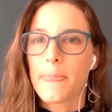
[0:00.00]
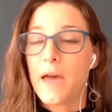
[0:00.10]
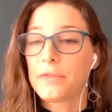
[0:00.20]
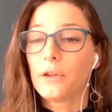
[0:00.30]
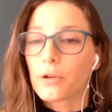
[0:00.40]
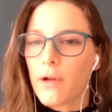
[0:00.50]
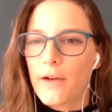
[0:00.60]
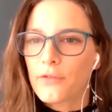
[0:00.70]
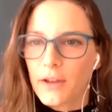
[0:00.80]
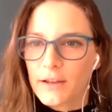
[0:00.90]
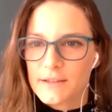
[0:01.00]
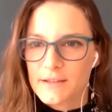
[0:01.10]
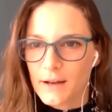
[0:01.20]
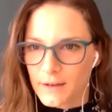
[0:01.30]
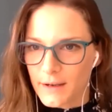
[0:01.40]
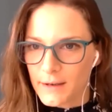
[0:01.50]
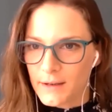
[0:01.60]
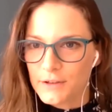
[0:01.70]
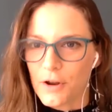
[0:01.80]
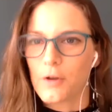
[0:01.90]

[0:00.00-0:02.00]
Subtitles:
ethnographic study,